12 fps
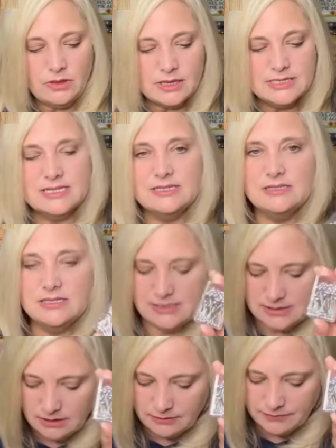this is the
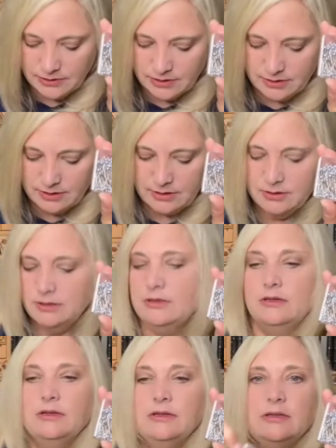silver,
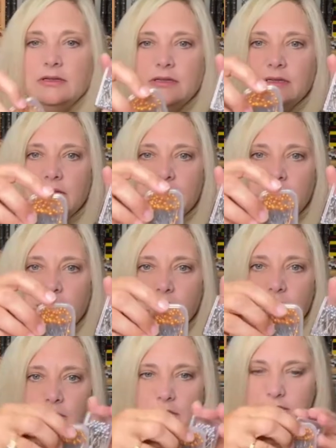the
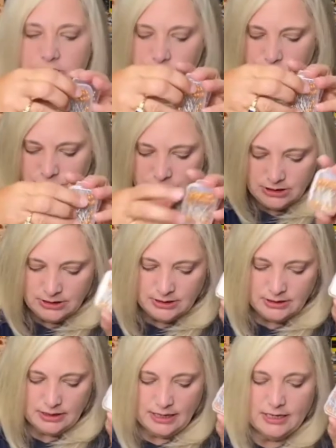orange,
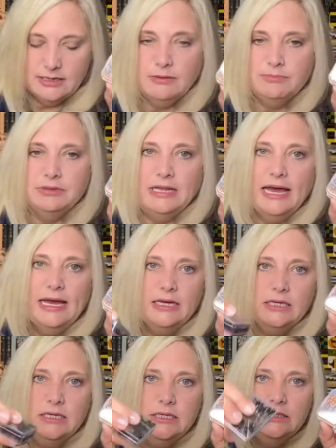and a black.